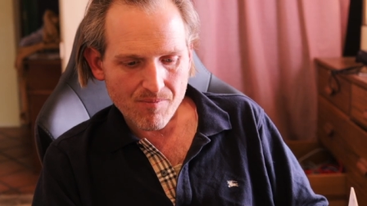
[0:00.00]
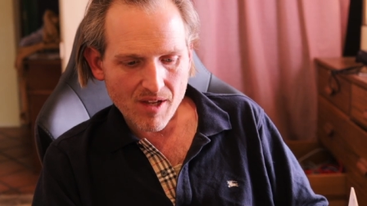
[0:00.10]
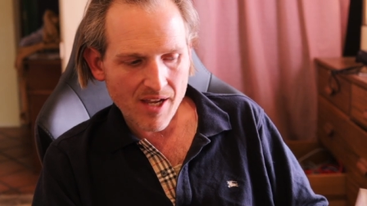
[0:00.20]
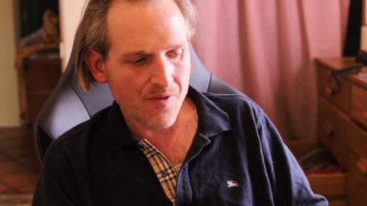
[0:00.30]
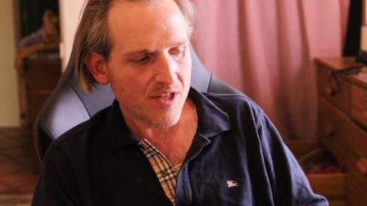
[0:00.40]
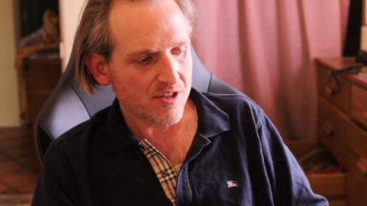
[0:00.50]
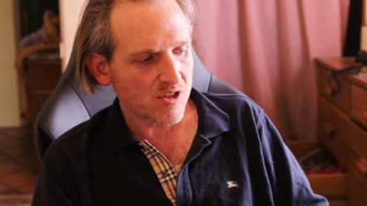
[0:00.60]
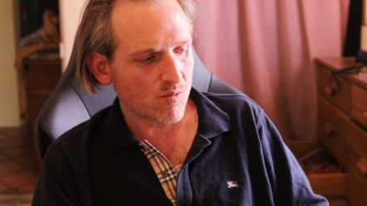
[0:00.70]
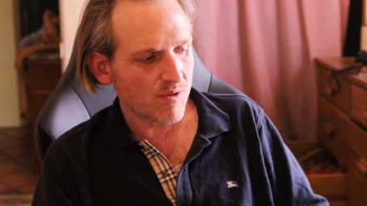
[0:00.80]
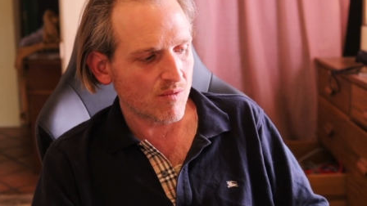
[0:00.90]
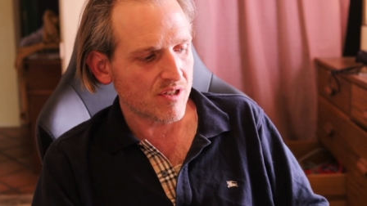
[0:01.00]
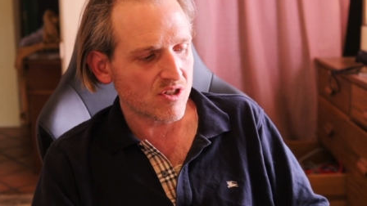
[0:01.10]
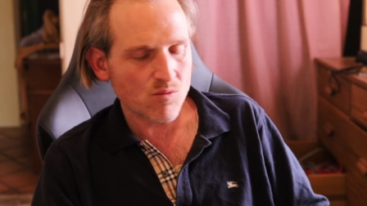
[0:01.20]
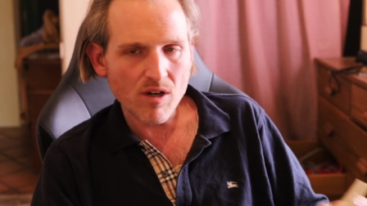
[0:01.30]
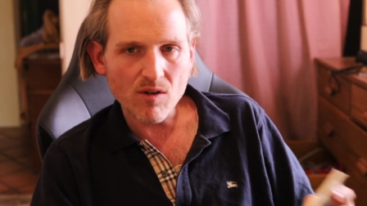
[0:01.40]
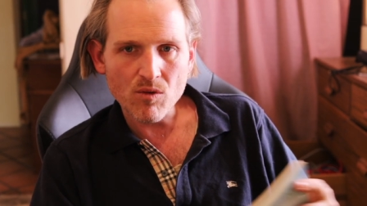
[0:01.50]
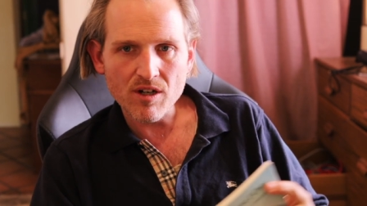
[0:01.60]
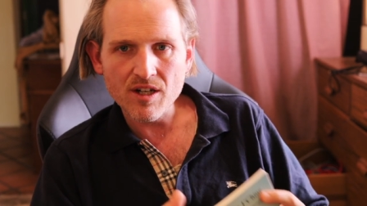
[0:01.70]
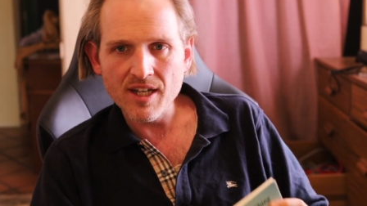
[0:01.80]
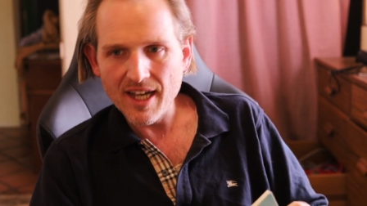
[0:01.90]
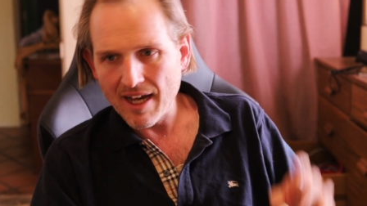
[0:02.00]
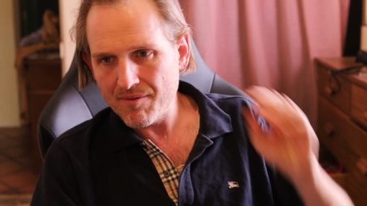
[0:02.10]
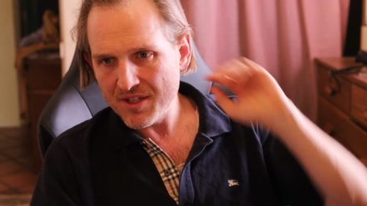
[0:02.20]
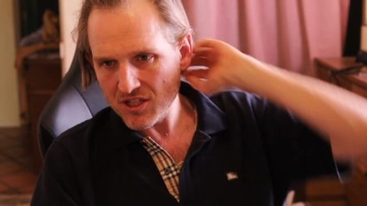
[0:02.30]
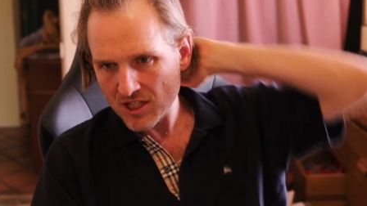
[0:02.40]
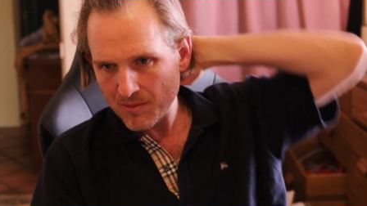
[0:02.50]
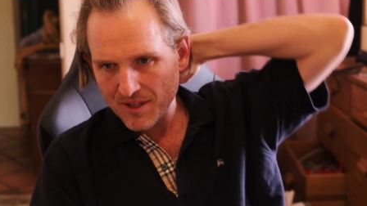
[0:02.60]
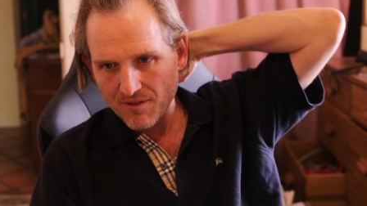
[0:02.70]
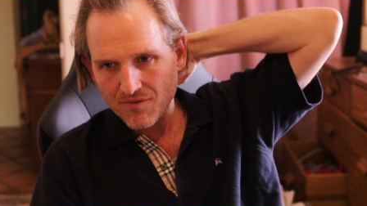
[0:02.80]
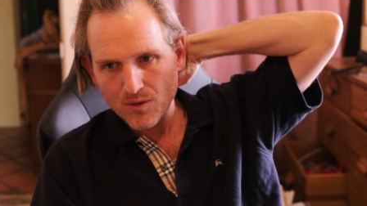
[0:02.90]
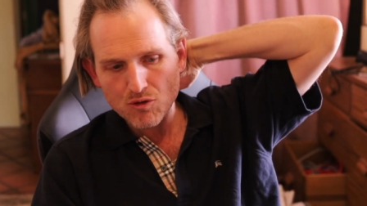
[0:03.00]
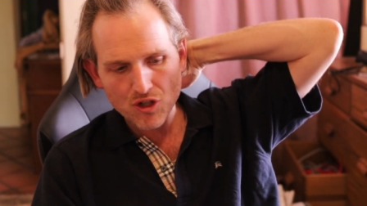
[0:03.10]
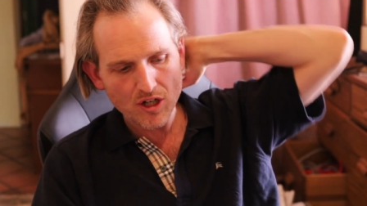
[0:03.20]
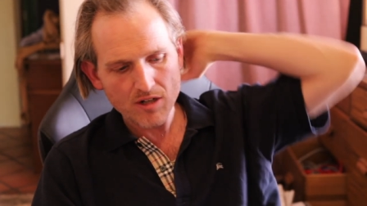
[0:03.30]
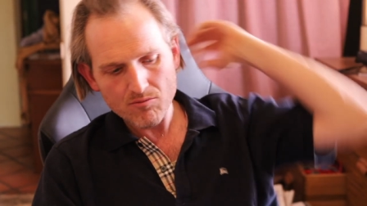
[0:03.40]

And this is, this is where we're going to have, this is going to be the future